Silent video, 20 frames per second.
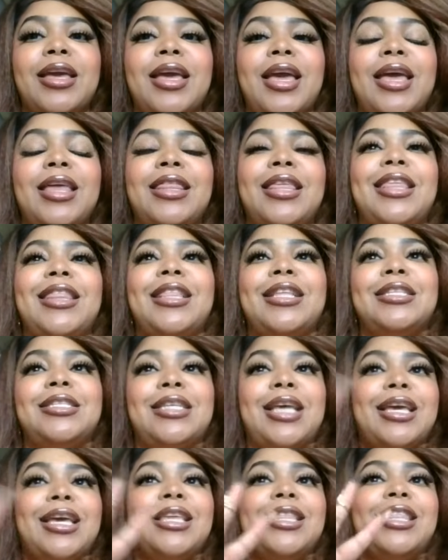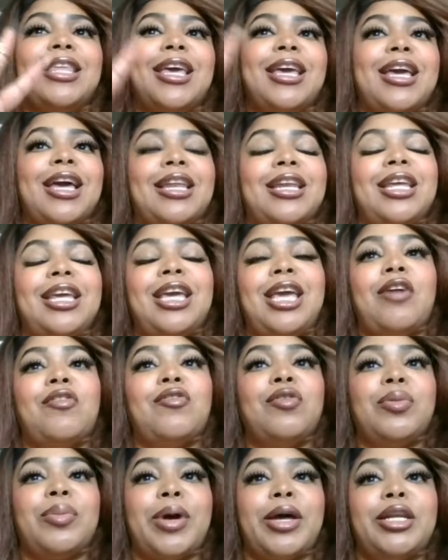And then the second thing I need
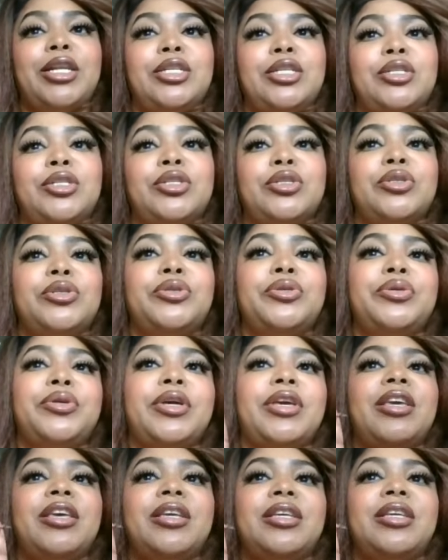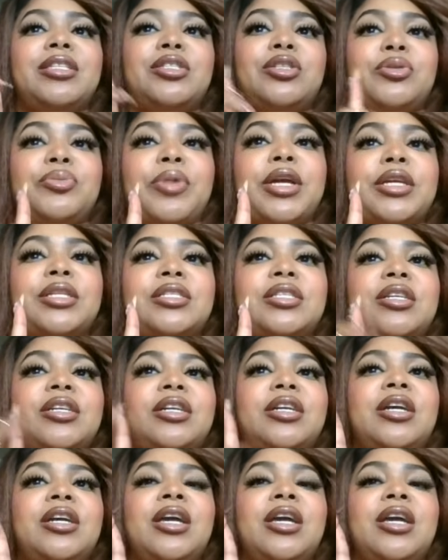everybody to do is to make sure